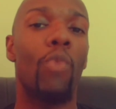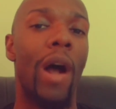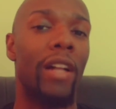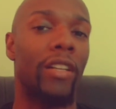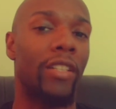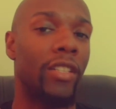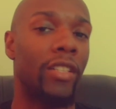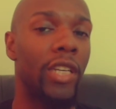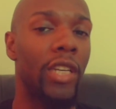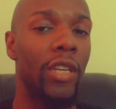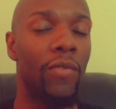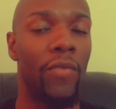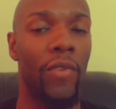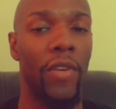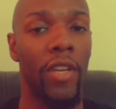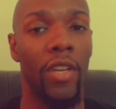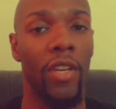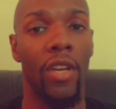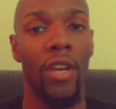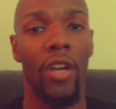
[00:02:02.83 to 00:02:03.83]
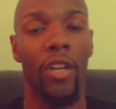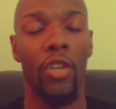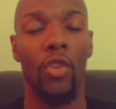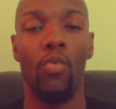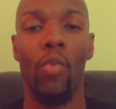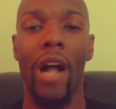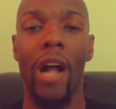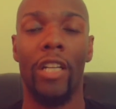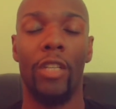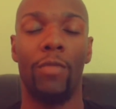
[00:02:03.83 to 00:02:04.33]
you watch TV,
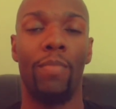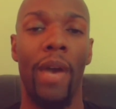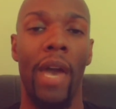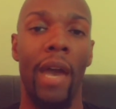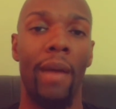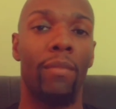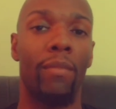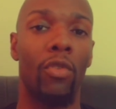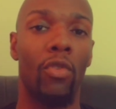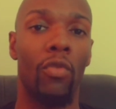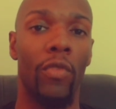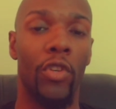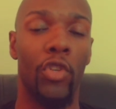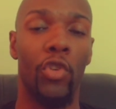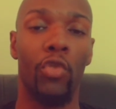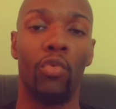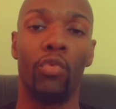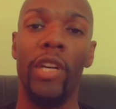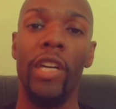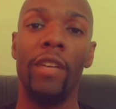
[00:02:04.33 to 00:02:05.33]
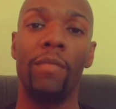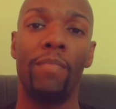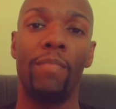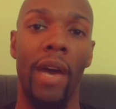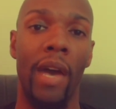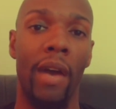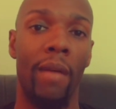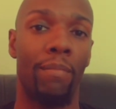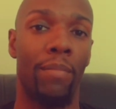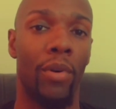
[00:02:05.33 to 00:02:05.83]
you watch bad movies, you read
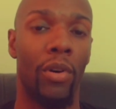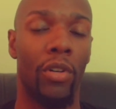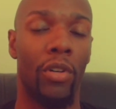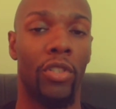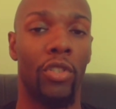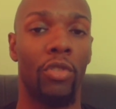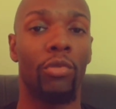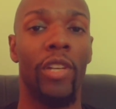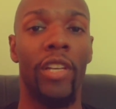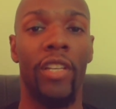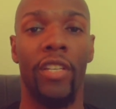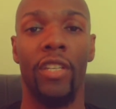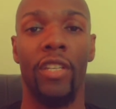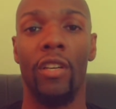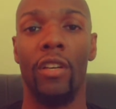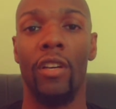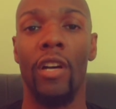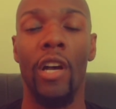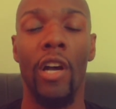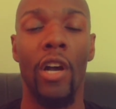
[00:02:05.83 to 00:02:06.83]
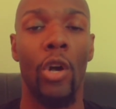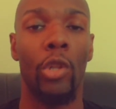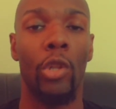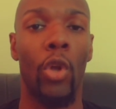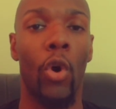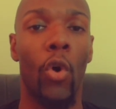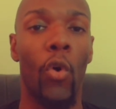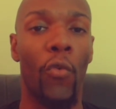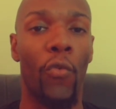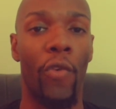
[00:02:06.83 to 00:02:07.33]
bad books, you listen to
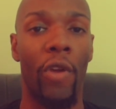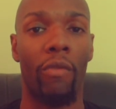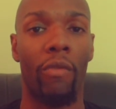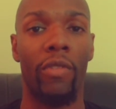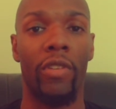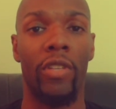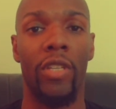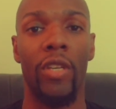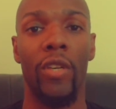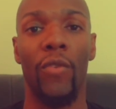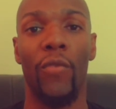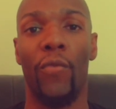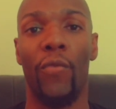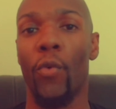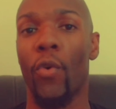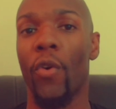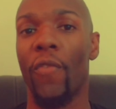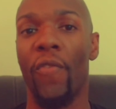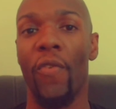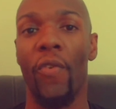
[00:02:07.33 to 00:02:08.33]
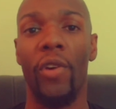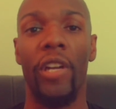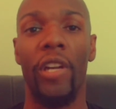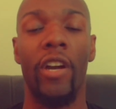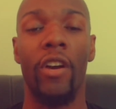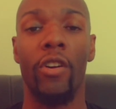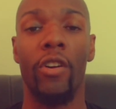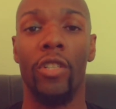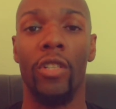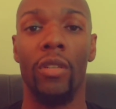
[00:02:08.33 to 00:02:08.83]
low frequency 440
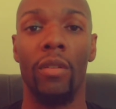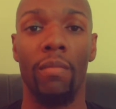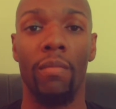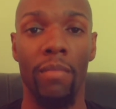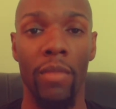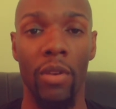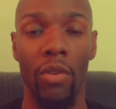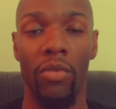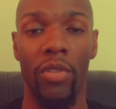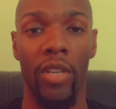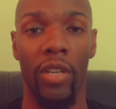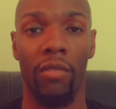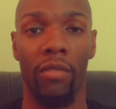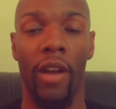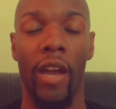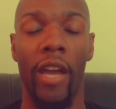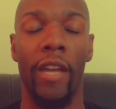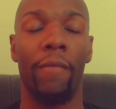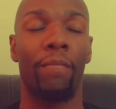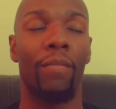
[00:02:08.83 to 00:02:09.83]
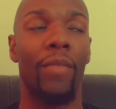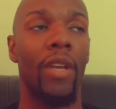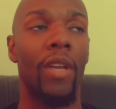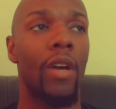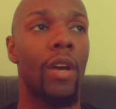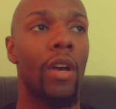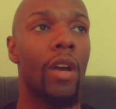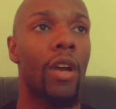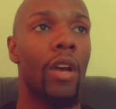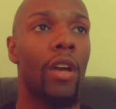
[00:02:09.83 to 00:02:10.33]
hertz music, right?
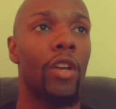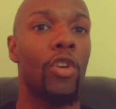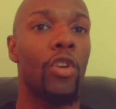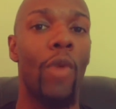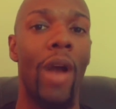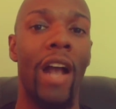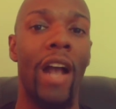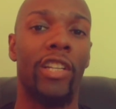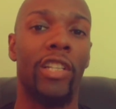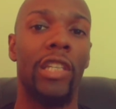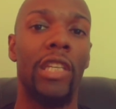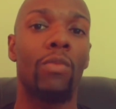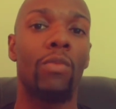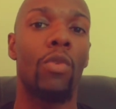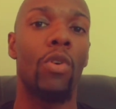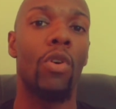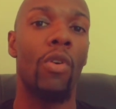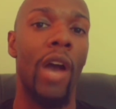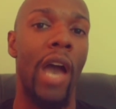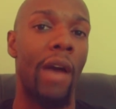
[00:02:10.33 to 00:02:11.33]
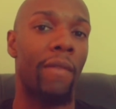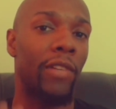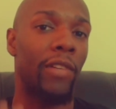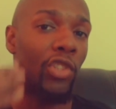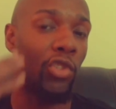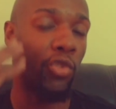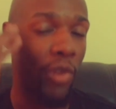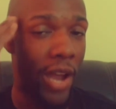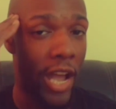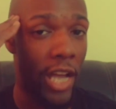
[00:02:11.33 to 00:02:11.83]
You actually will have
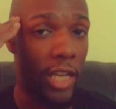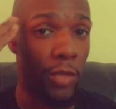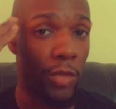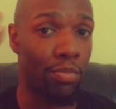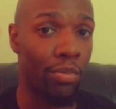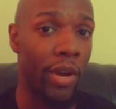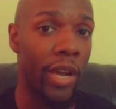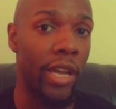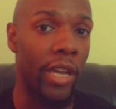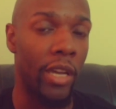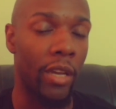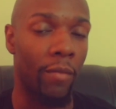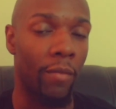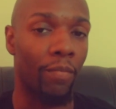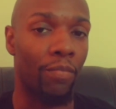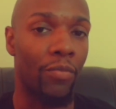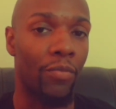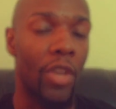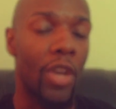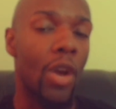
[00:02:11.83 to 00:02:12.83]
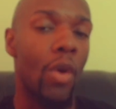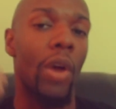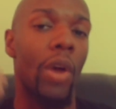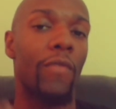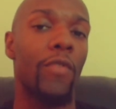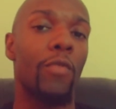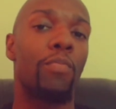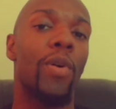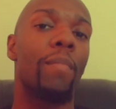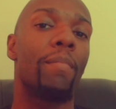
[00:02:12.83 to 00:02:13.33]
a trash brain.
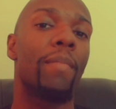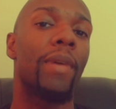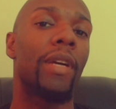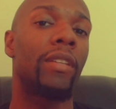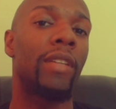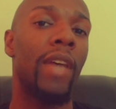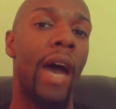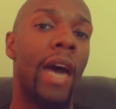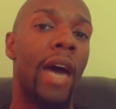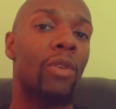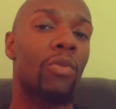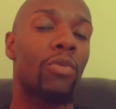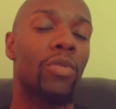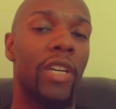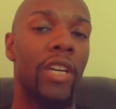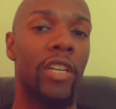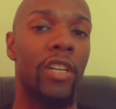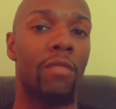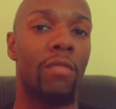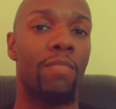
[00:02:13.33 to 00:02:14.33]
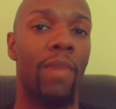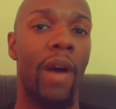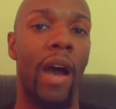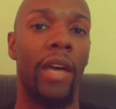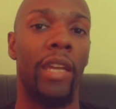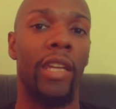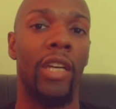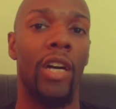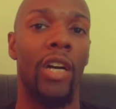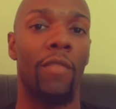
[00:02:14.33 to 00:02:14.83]
If you put McDonald's in your
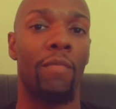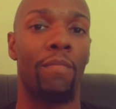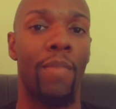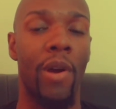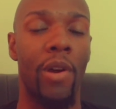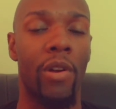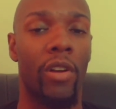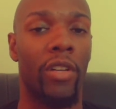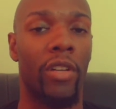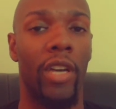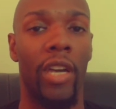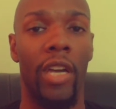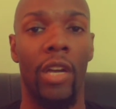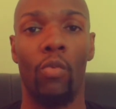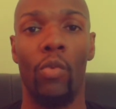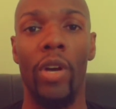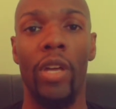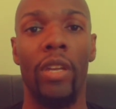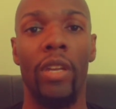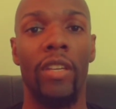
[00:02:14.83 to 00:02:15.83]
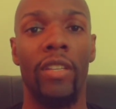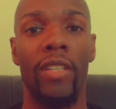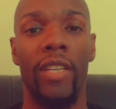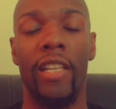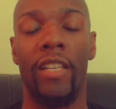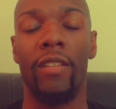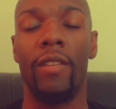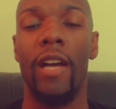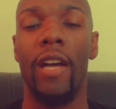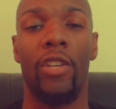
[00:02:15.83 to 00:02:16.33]
body, a Burger King, Wendy's,
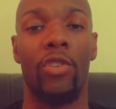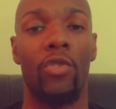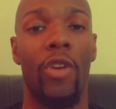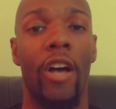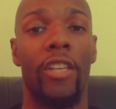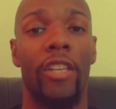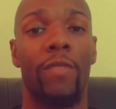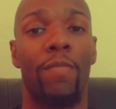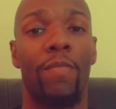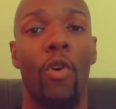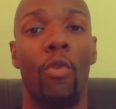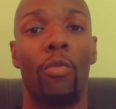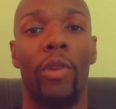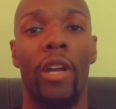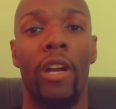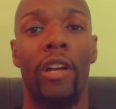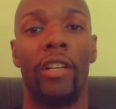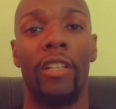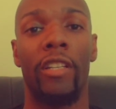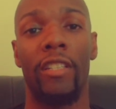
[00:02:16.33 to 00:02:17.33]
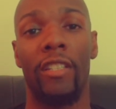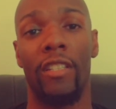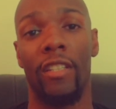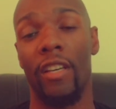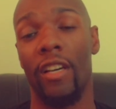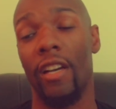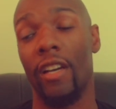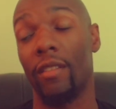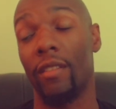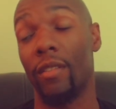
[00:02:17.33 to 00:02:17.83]
International House of Pulmonary Disease,
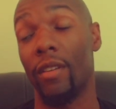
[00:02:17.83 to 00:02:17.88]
